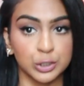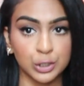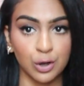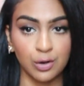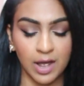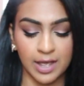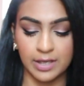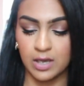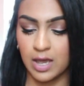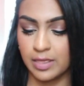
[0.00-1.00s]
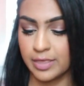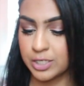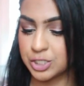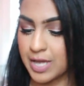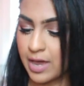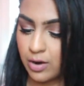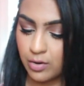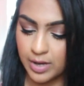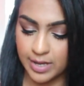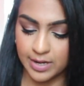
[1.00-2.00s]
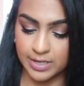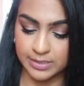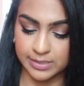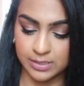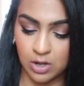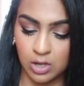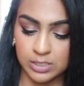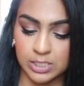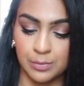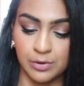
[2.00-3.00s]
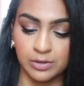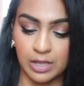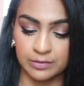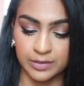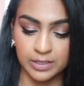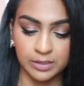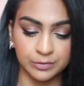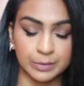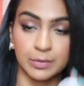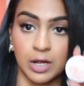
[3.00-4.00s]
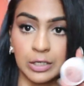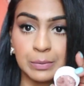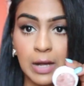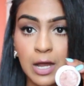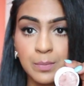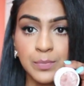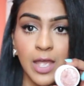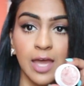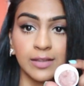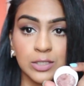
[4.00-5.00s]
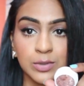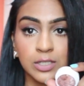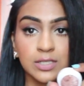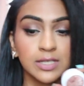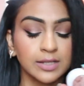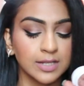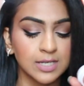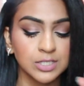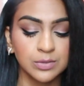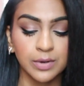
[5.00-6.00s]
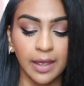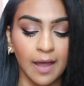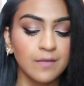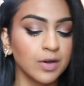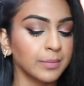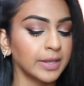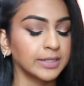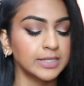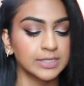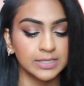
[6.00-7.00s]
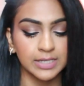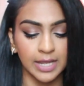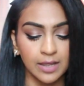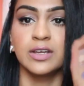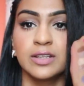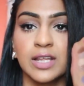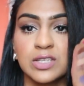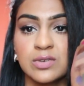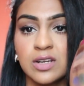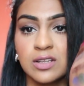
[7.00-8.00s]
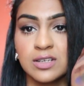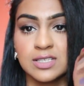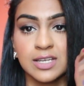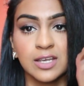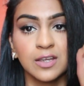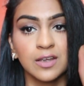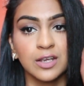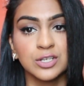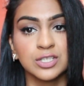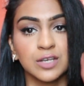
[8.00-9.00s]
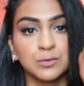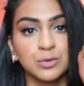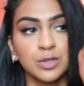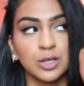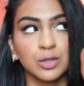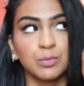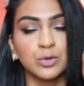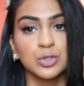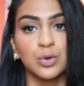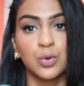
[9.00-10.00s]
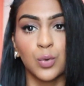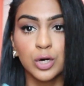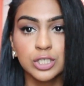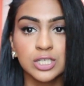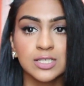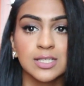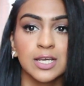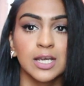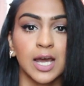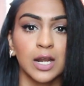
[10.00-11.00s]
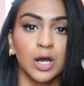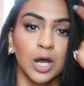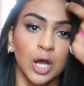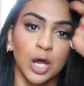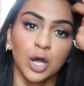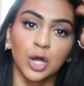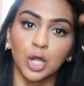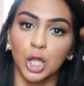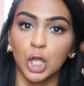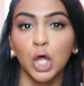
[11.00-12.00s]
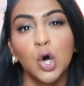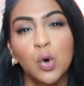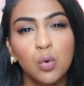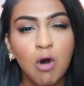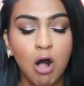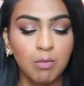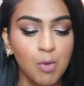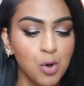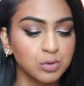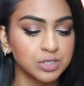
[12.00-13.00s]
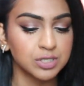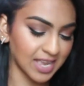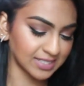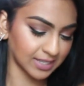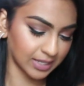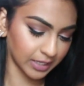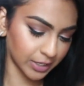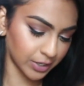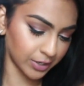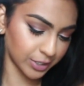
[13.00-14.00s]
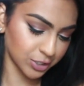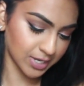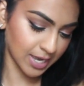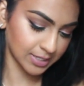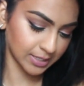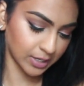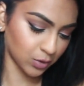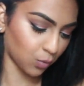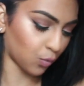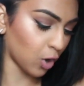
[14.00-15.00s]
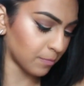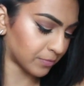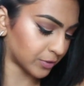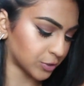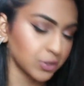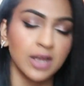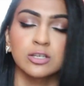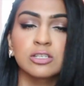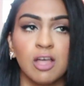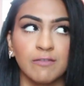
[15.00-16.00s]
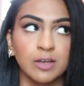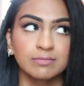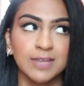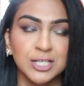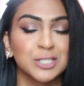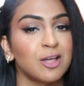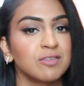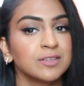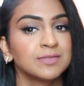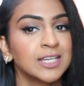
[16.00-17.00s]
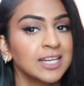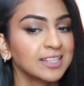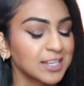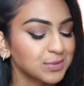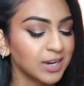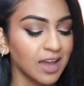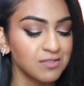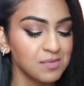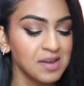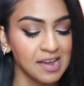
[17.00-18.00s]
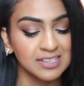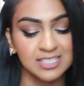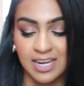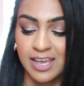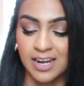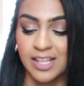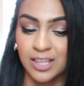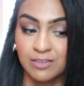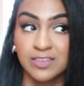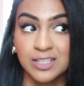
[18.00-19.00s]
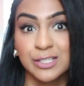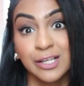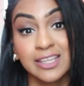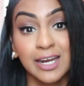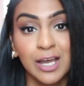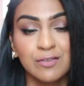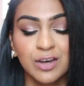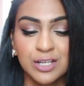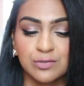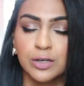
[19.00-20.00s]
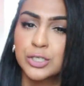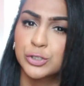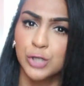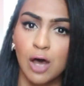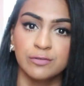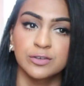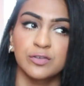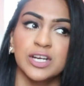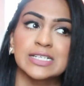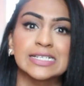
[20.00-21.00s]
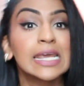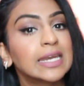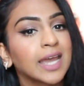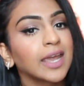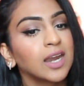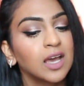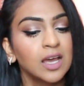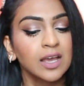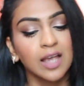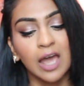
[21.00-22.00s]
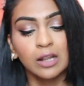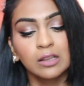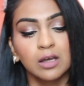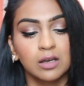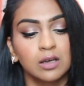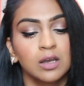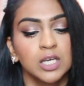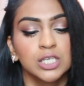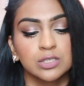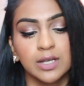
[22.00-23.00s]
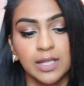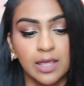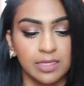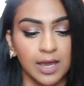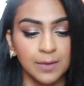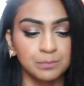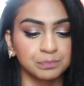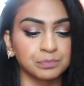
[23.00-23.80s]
So I got this shadow. It is called Summer Lovin' from ColourPop, and that's what it looks like. That's actually what I have on my lids today. And that's what it looks like. It just gives you like the most gorgeous, like, kind of glow almost. It has the glitter. It just has like the warmth. I just love it. I just love it. That's what I have on my eyes today, and I love this look that I have on. It's very soft, a very date night kind of look. So I like that.